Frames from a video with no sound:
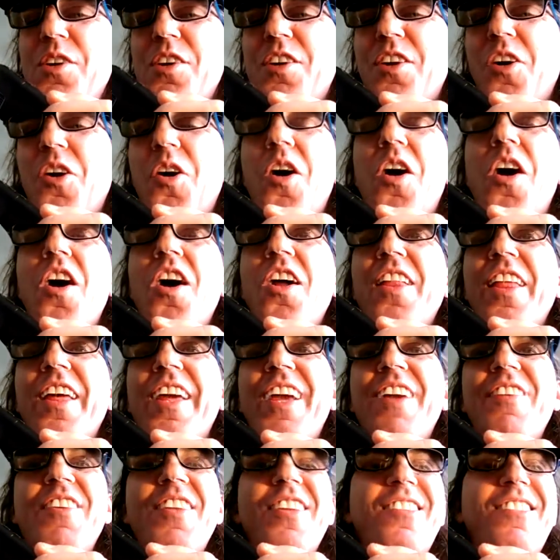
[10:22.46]
you call,
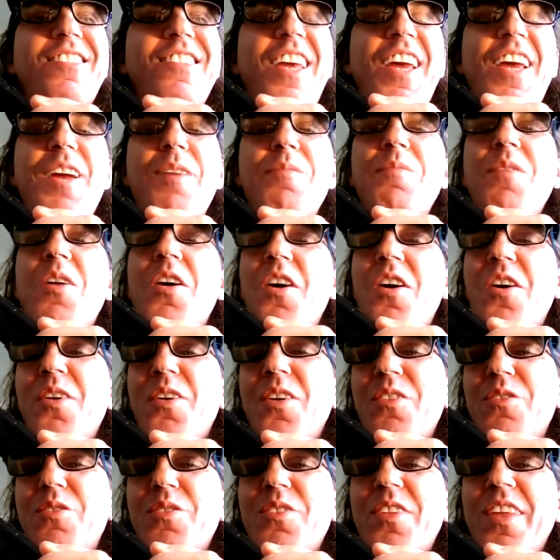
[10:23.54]
they give you the same
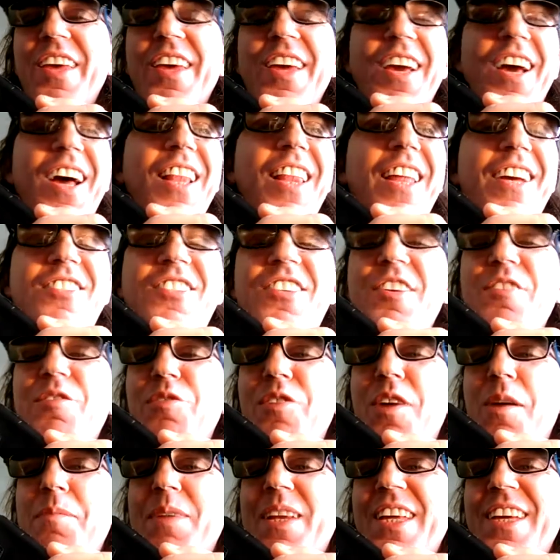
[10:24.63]
oh, election
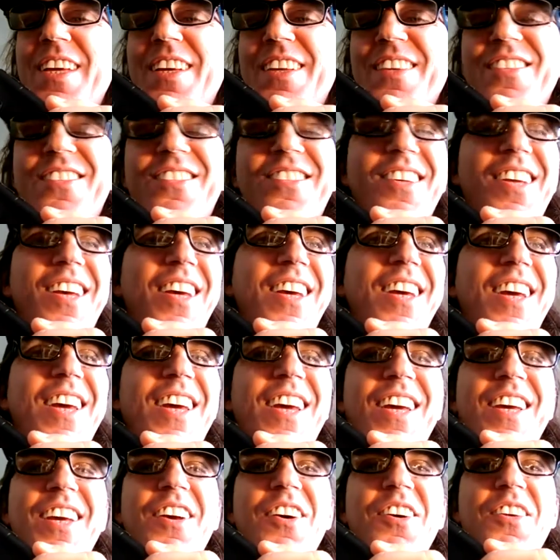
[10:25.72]
of remedies. Uh,
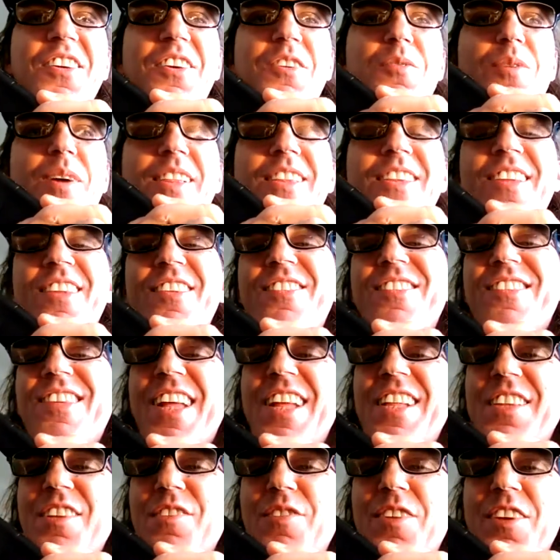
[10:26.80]
you know, you went to the
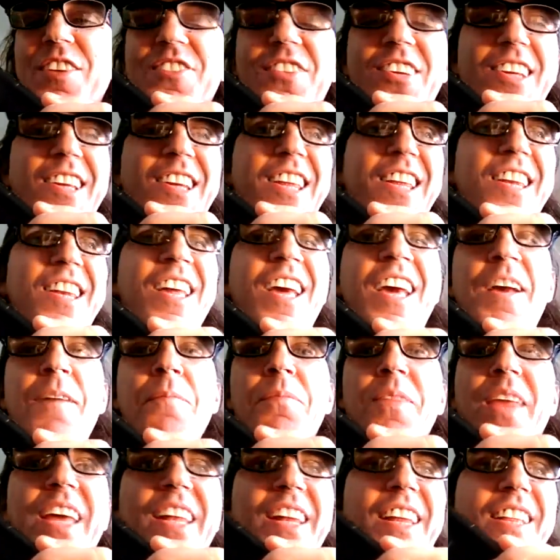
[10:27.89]
state division, and
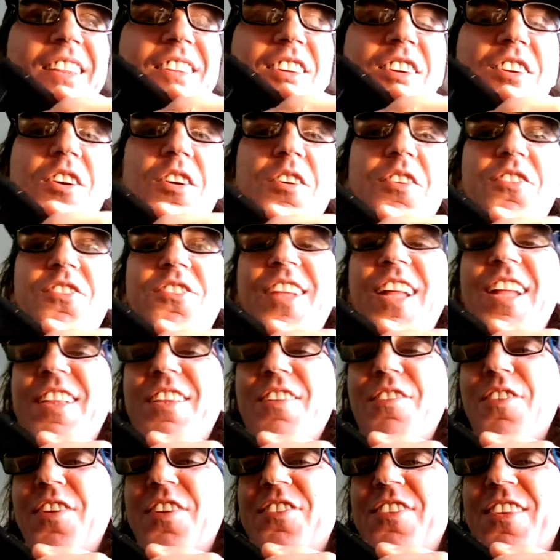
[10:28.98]
and then you go to
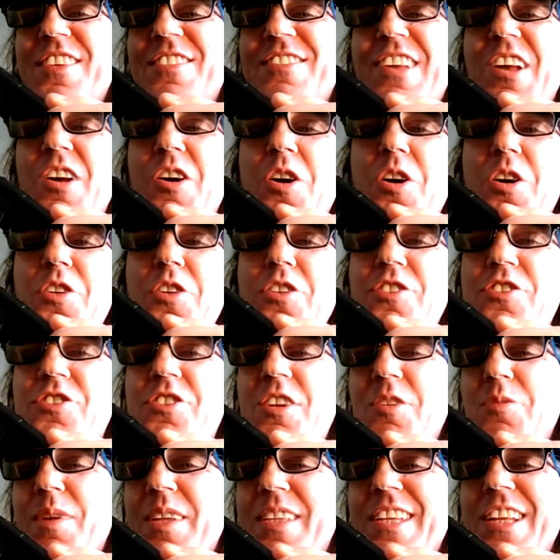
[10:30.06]
state division and say, oh, you
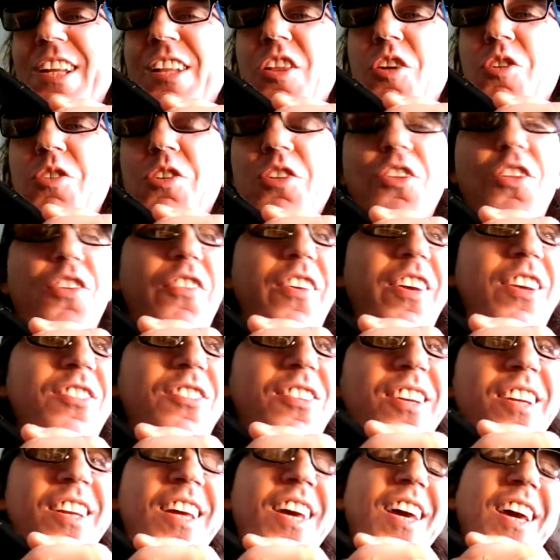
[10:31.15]
should have went to the local
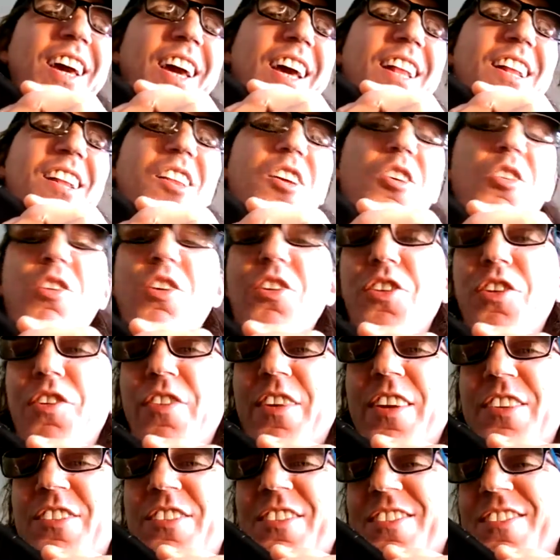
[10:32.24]
division, and the local
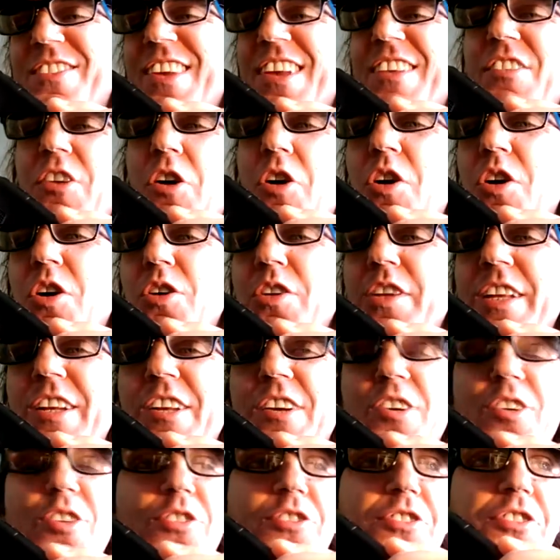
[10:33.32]
division says, oh, you
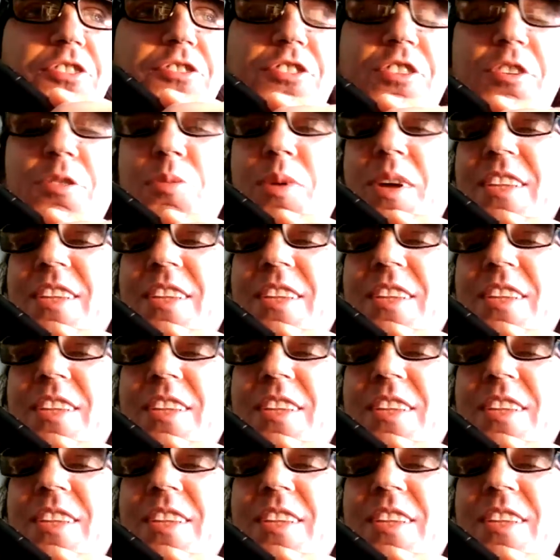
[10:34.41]
know, you should have